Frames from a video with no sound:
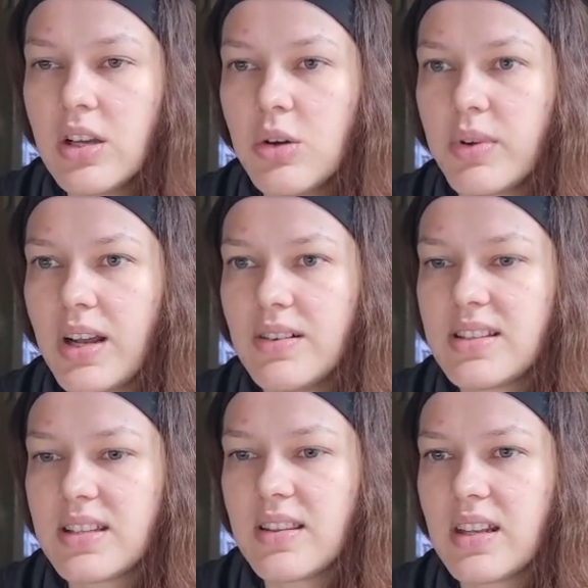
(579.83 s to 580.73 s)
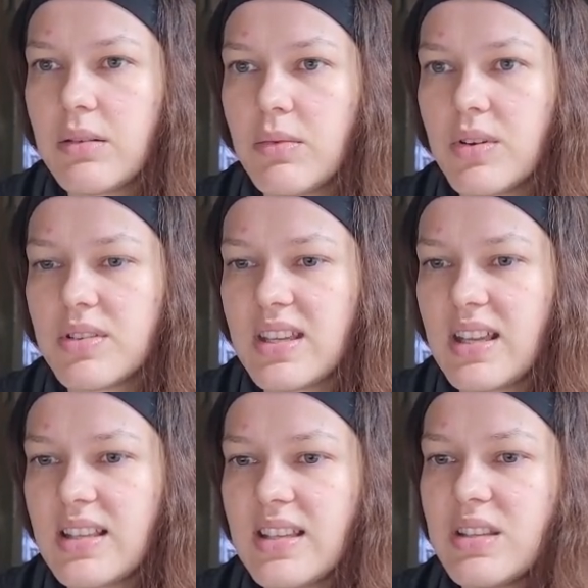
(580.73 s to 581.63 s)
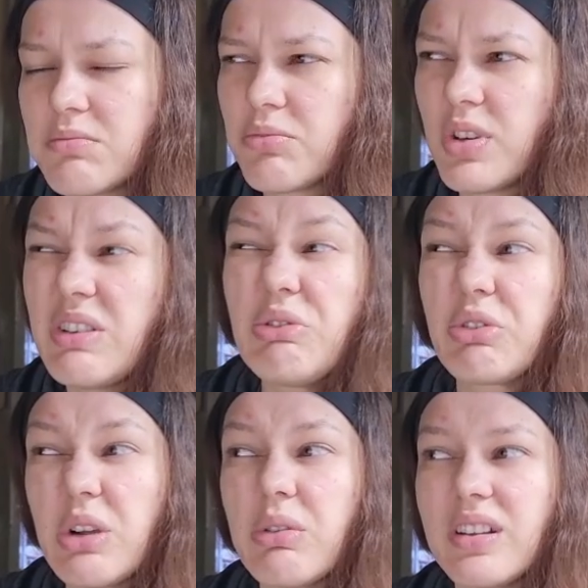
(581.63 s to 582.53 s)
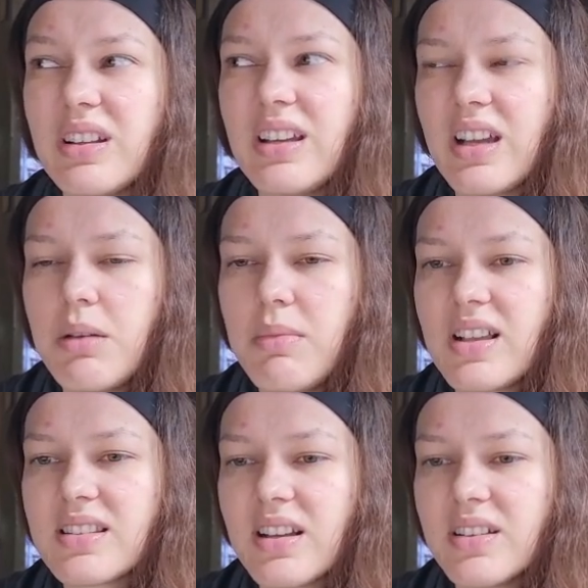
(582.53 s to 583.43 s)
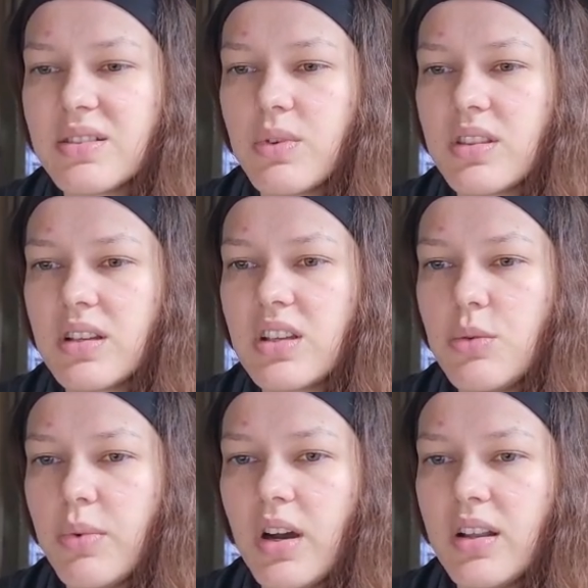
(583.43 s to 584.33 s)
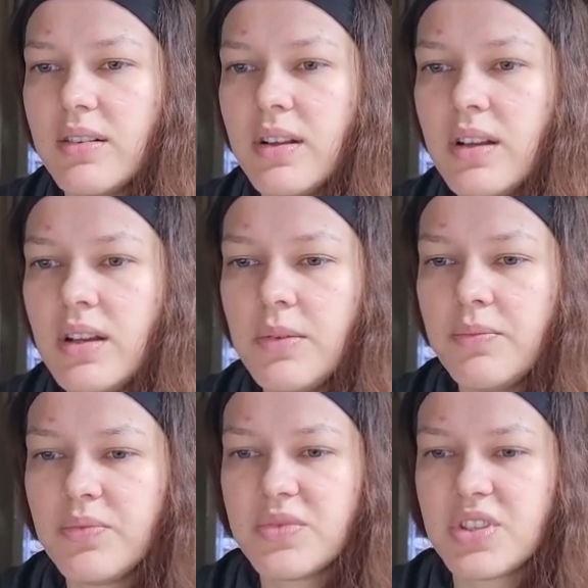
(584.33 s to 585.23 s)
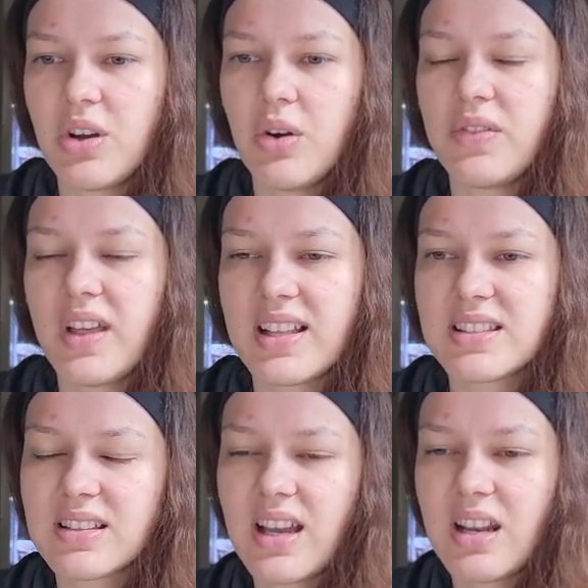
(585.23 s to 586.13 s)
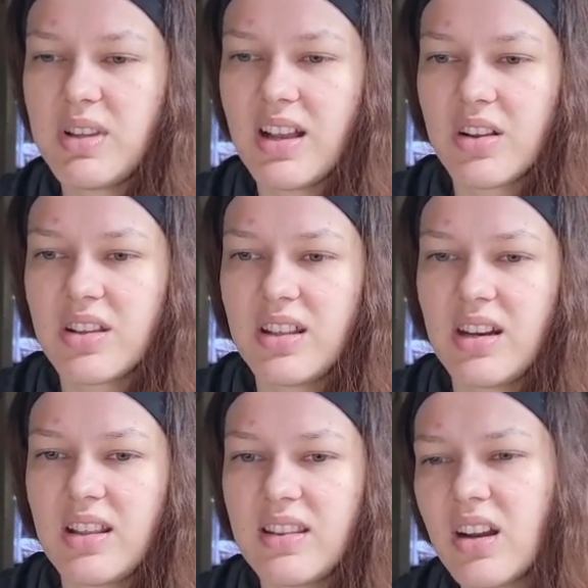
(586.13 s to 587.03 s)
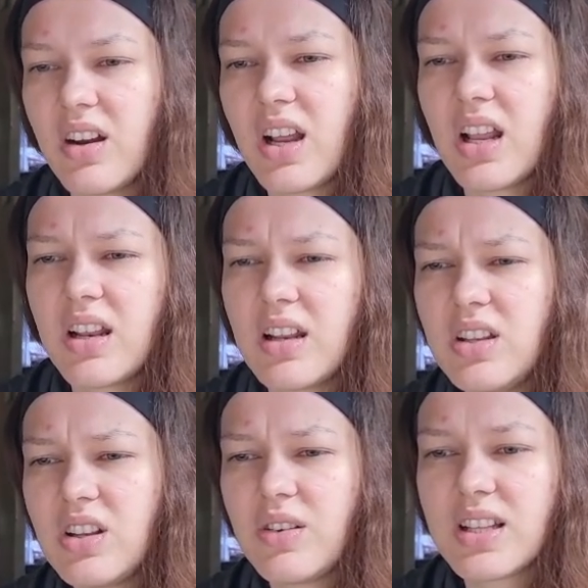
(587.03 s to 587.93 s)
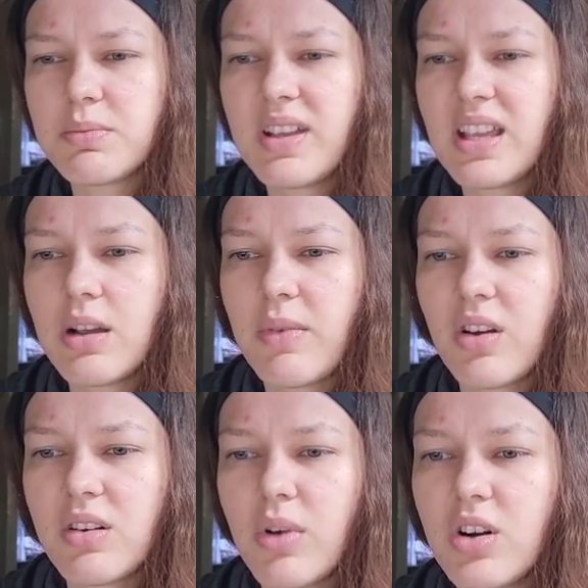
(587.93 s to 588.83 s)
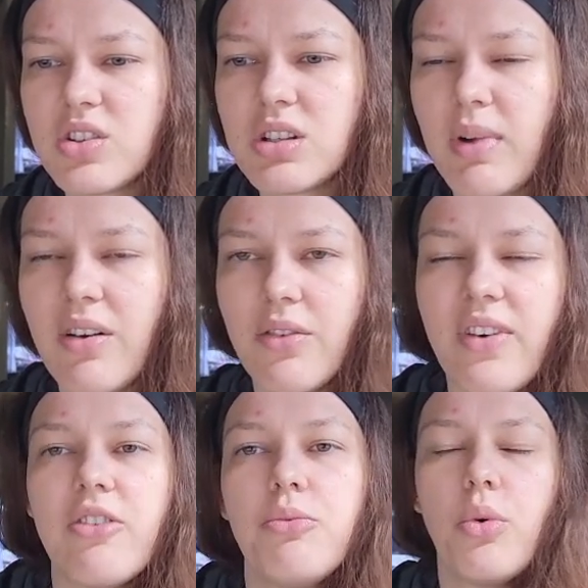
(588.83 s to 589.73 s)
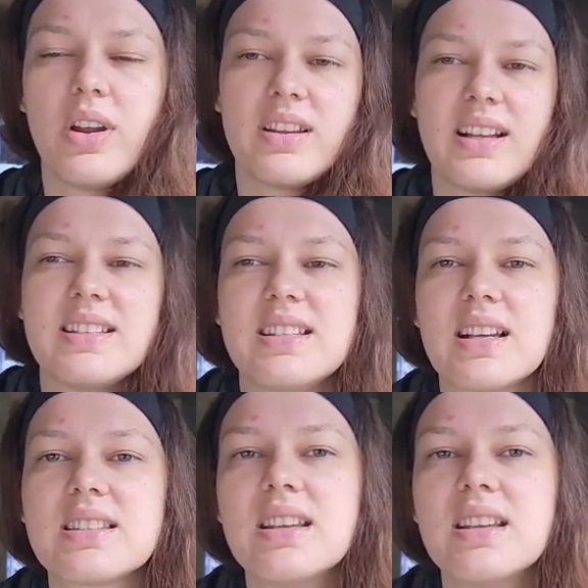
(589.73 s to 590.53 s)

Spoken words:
But I would say that in most cases, pretty frequently, I make sales with the coupon. So that's got to be calculated in there. And, that's making around a margin about 5.96.